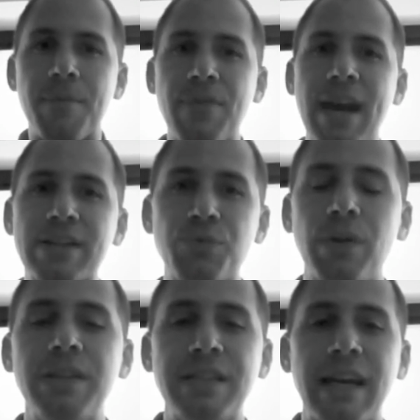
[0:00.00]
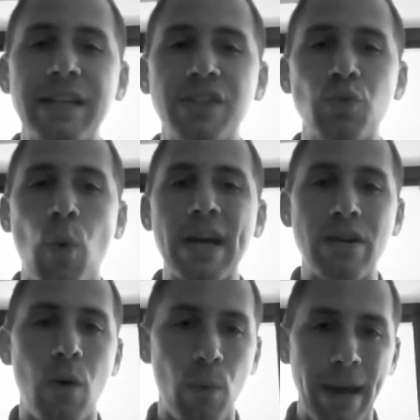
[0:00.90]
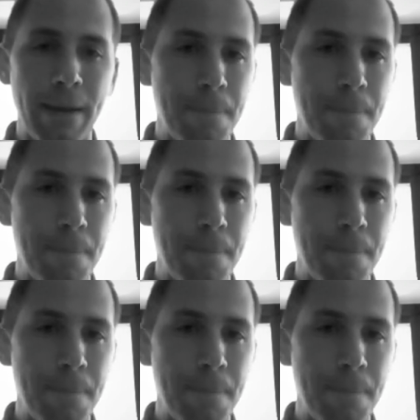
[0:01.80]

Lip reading: Then as real estate agents, why don't we?